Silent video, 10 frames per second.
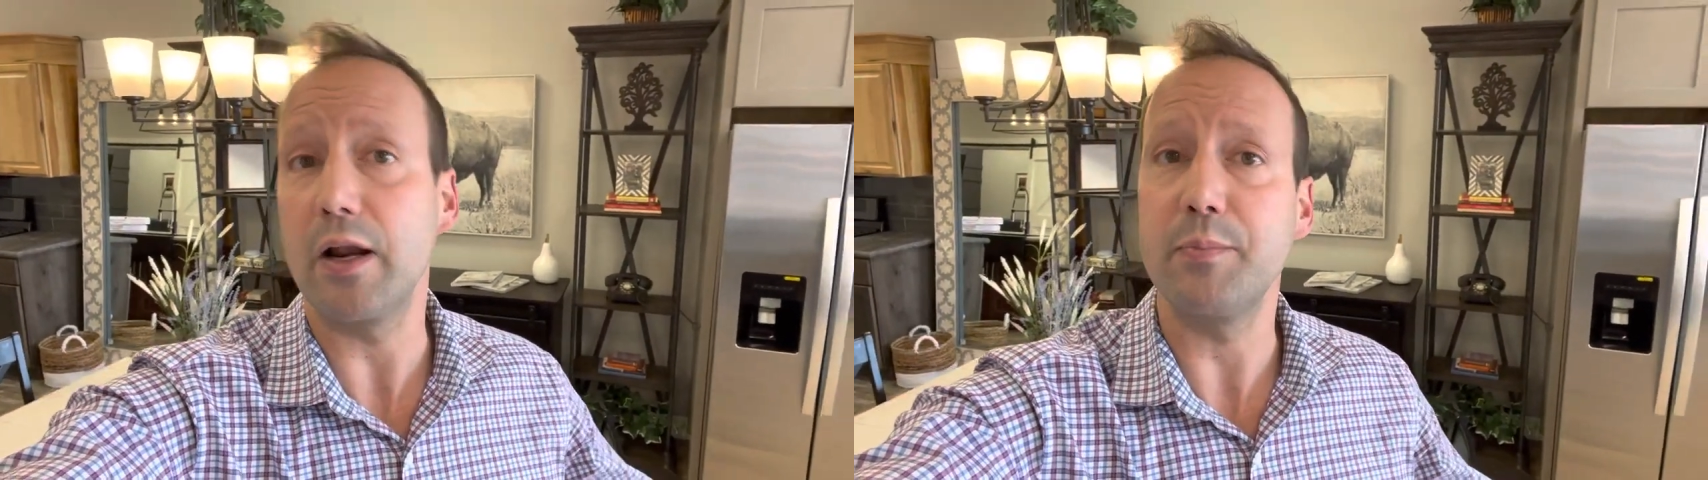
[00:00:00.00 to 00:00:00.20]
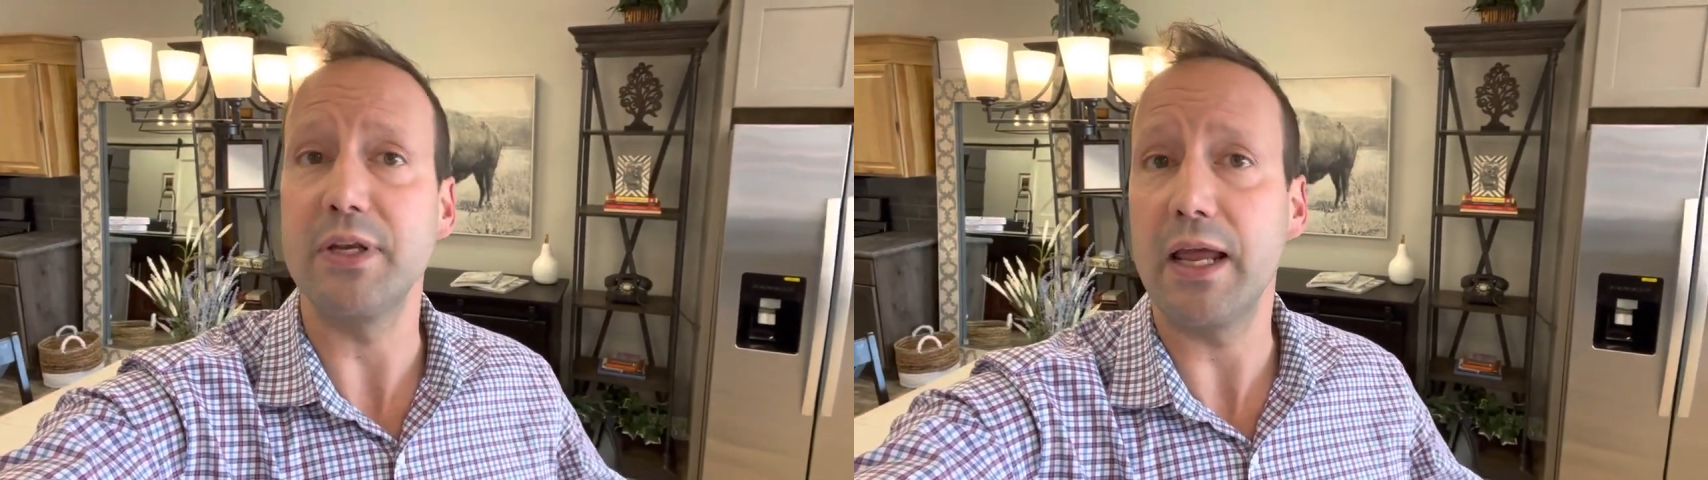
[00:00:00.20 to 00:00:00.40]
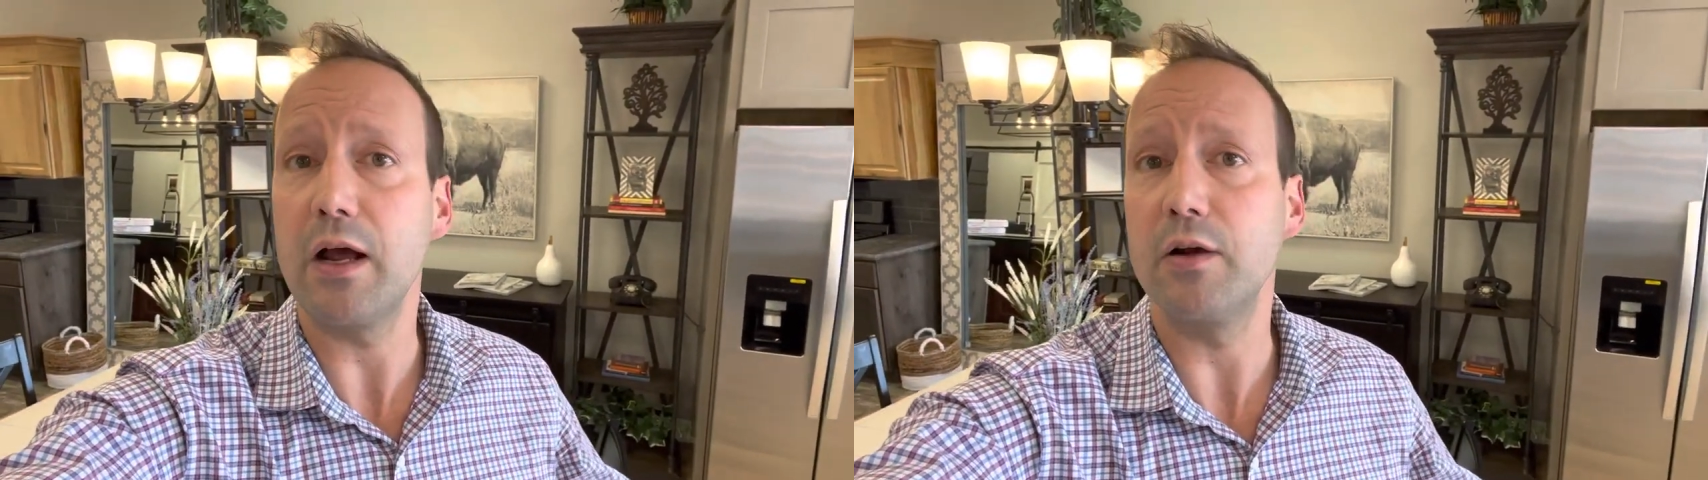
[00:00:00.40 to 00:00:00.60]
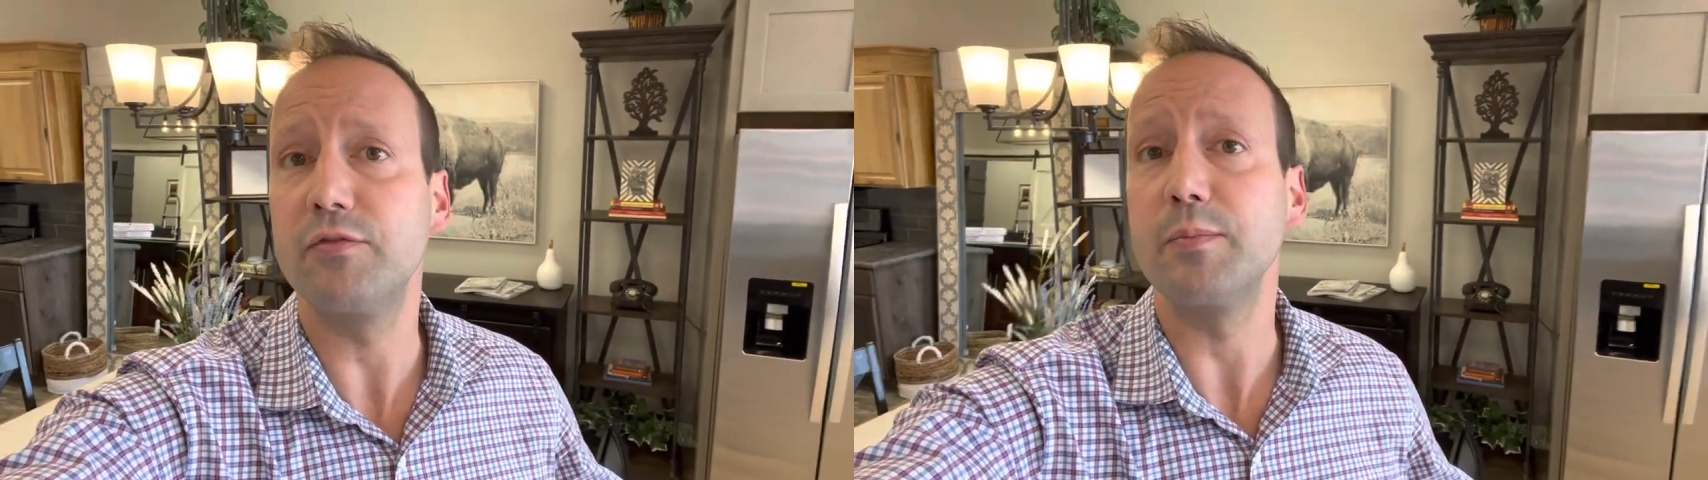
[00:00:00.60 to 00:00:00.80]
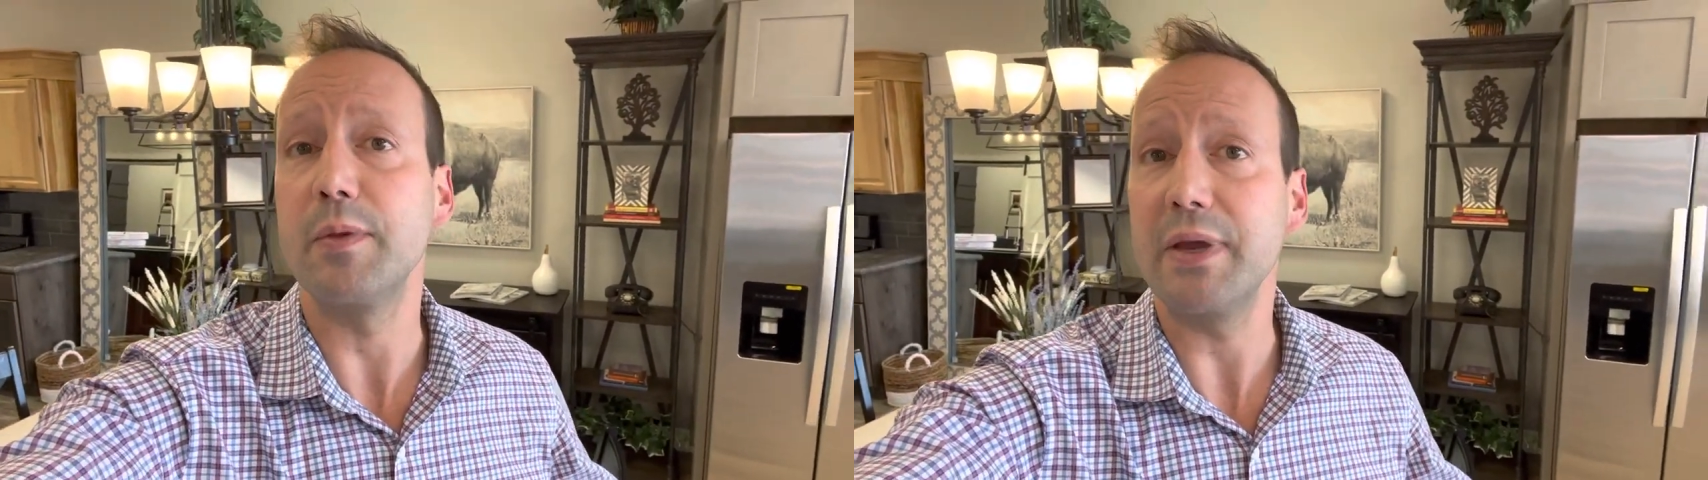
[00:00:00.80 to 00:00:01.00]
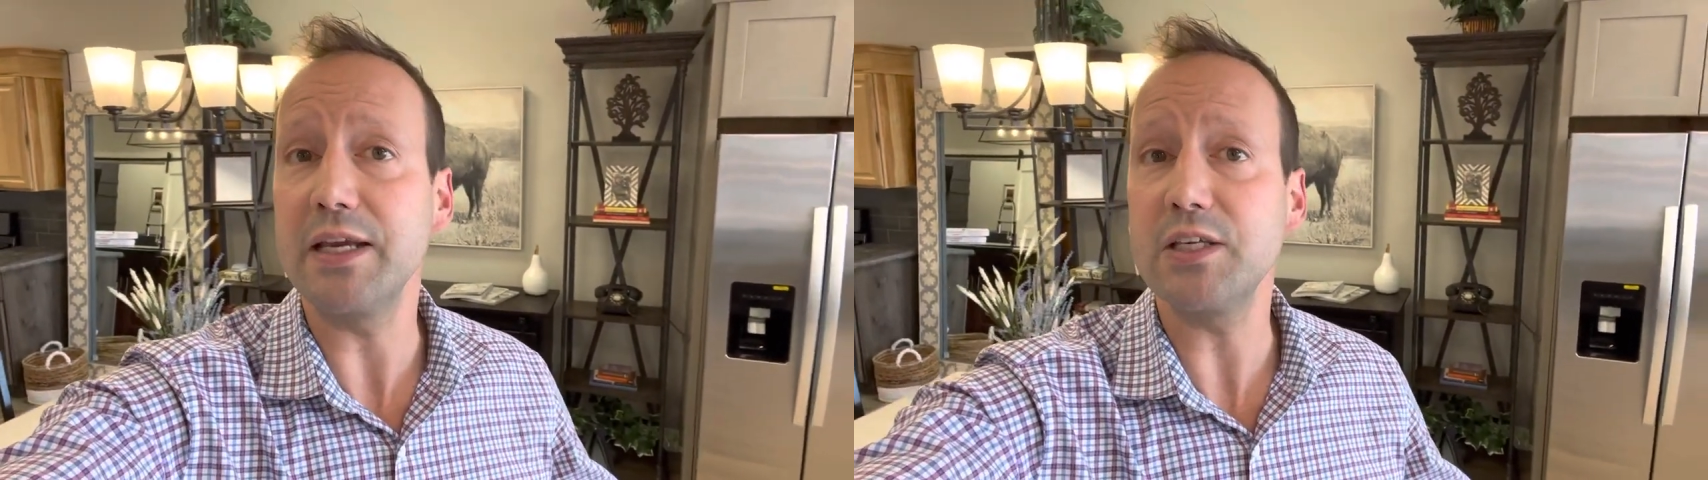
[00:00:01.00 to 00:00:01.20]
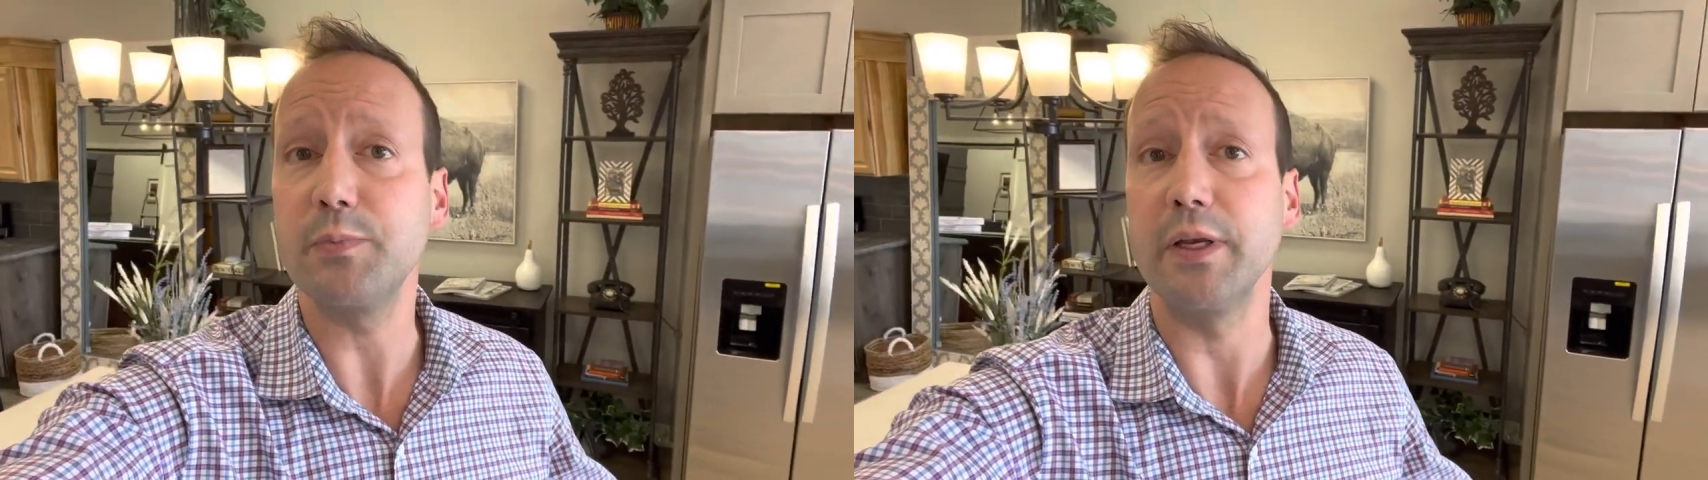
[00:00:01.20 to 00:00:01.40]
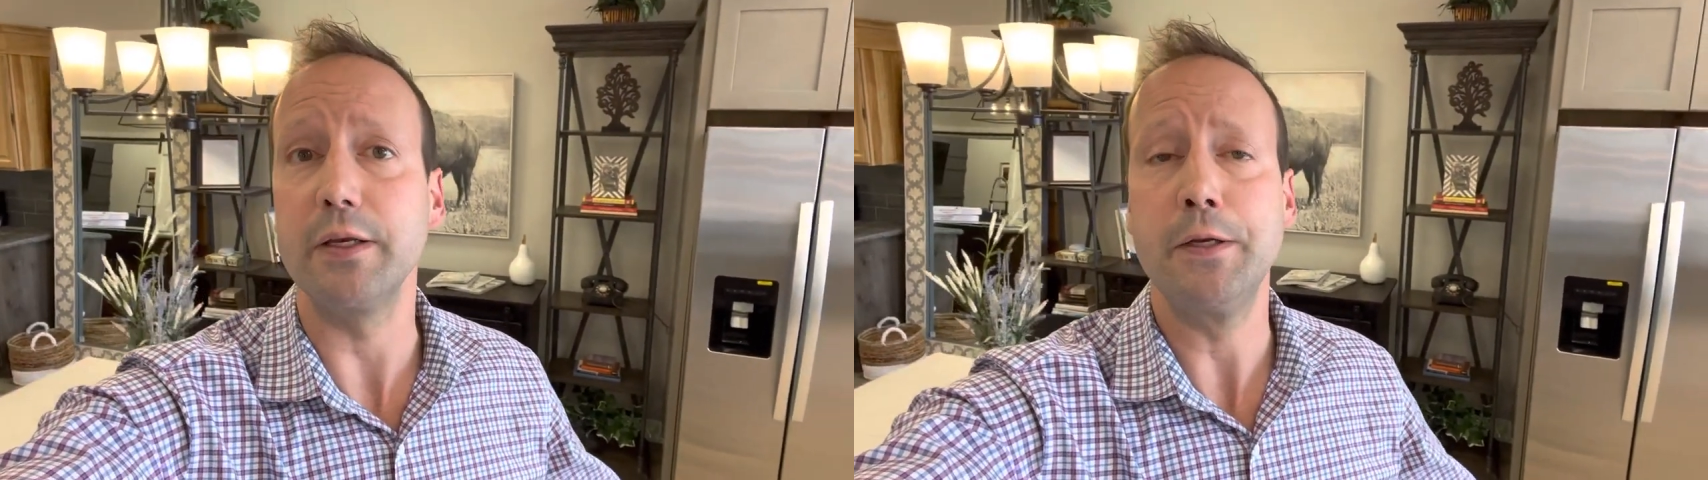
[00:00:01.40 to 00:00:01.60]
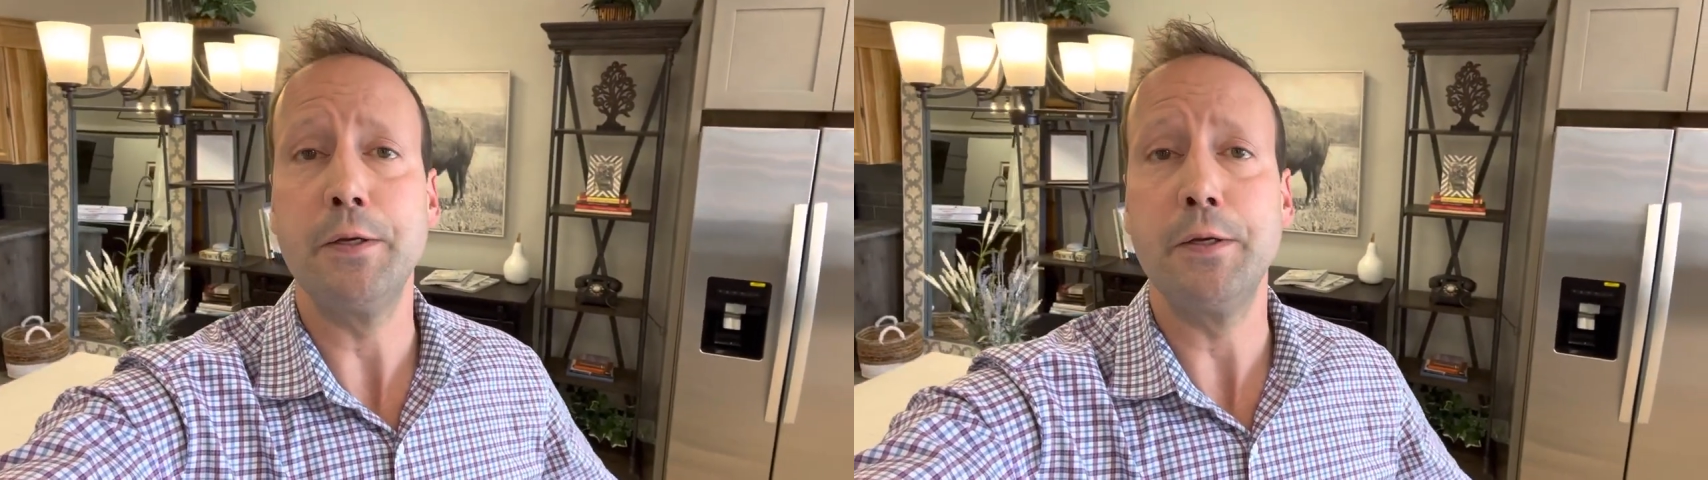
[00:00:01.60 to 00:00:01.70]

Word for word: up and down from the basement,